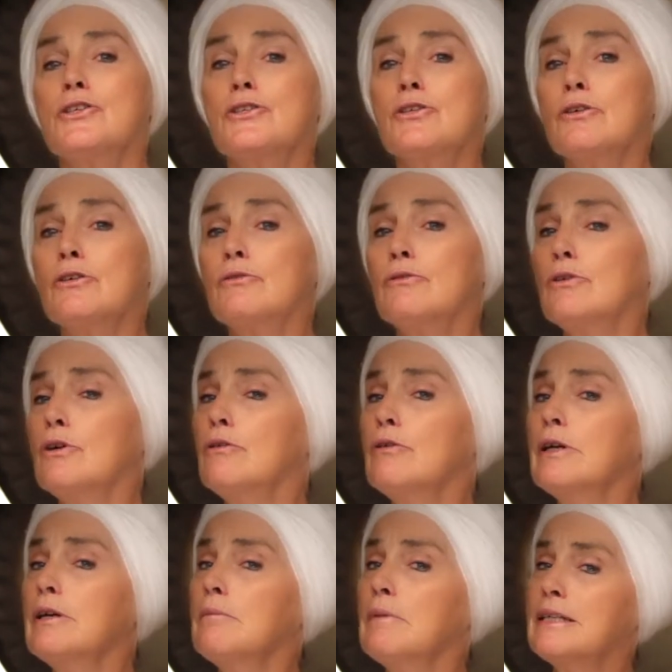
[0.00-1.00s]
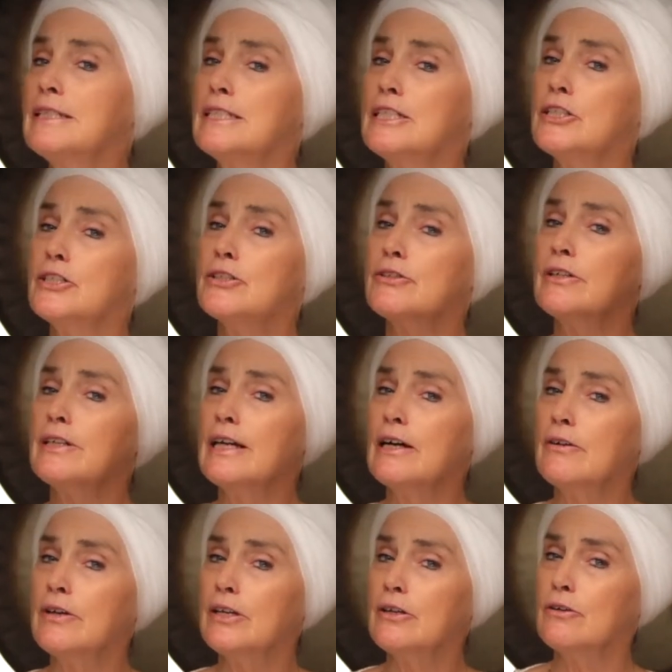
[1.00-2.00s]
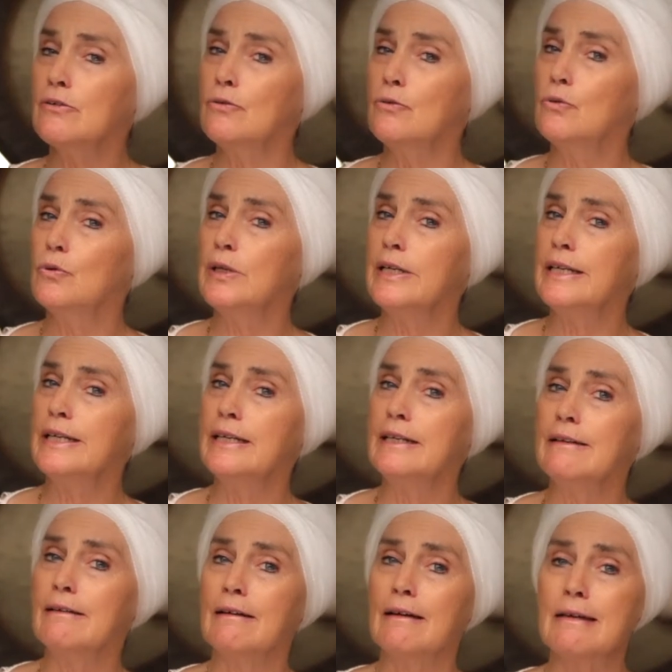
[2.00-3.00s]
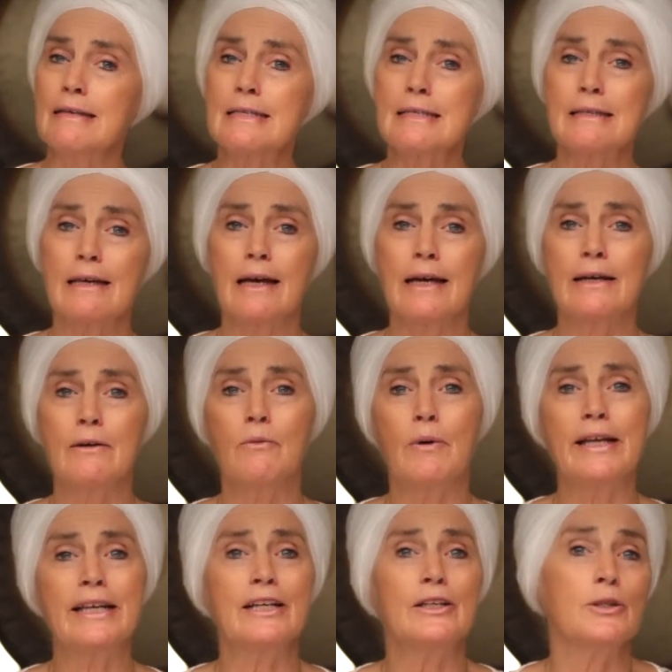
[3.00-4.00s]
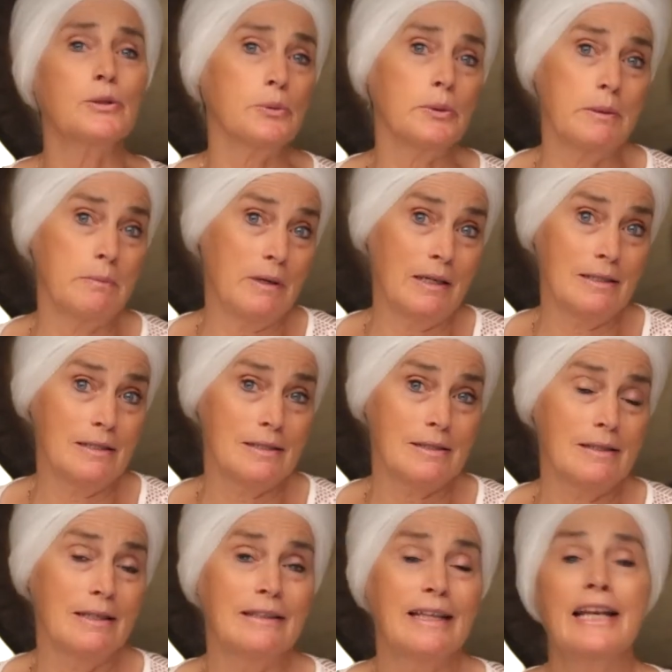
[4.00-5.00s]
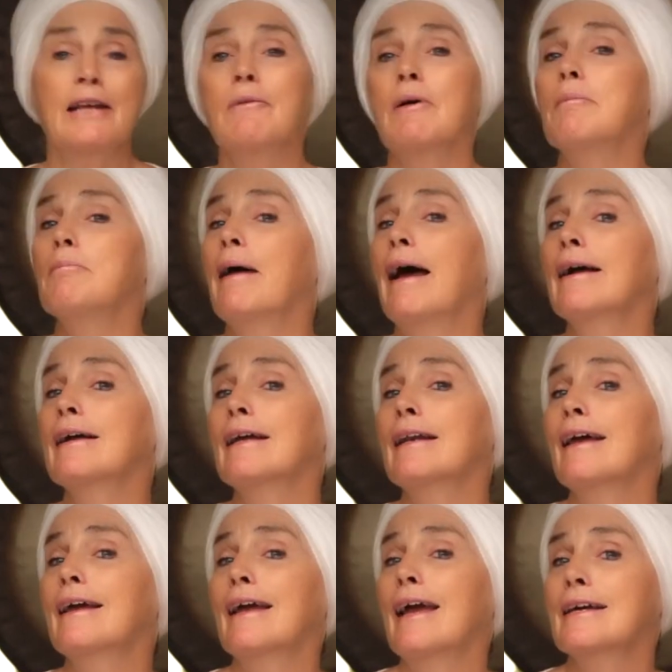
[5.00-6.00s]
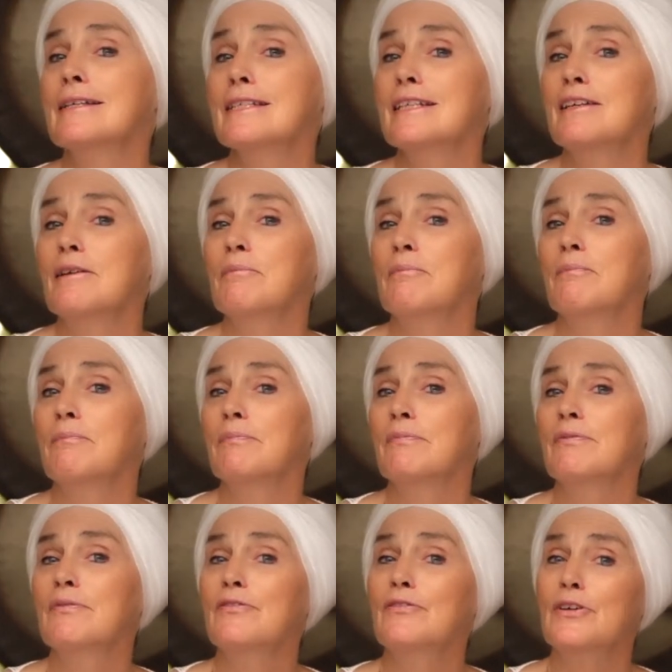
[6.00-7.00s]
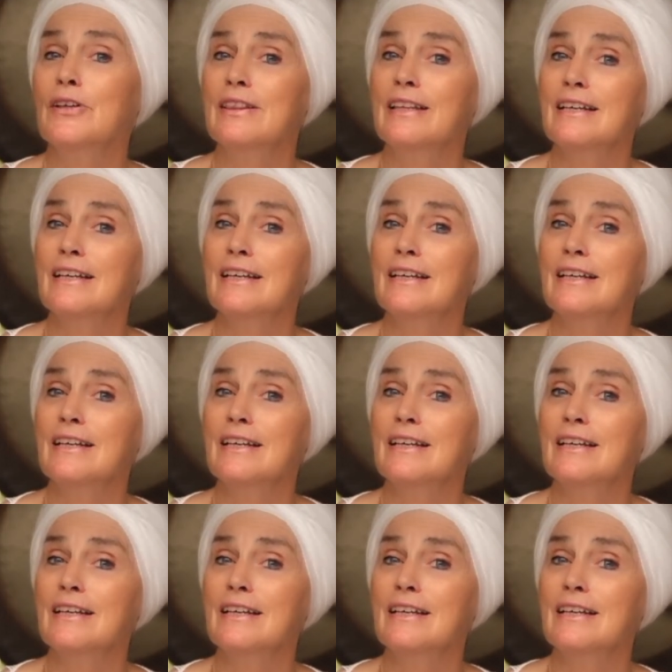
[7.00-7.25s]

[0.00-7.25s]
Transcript: So, knowing my teacher and how he could read us, I waited three months. And then I went back and I asked him for a